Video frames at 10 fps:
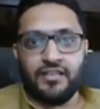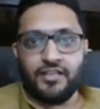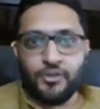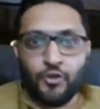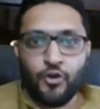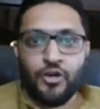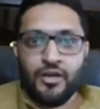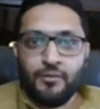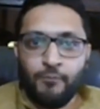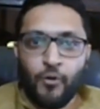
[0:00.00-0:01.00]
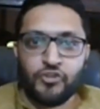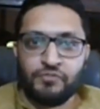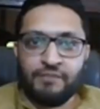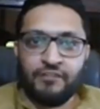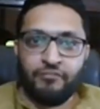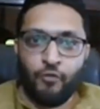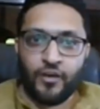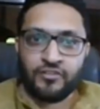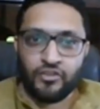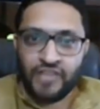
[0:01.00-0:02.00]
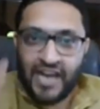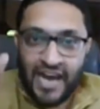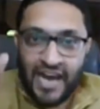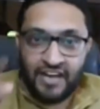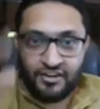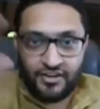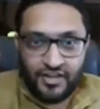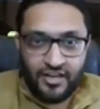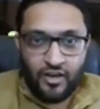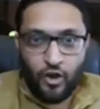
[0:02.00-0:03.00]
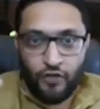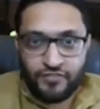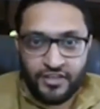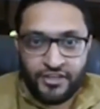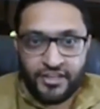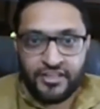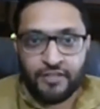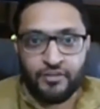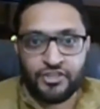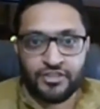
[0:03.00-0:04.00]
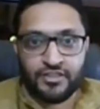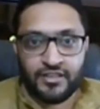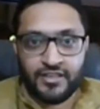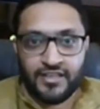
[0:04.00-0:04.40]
You know, most people focus on the R of the return equation.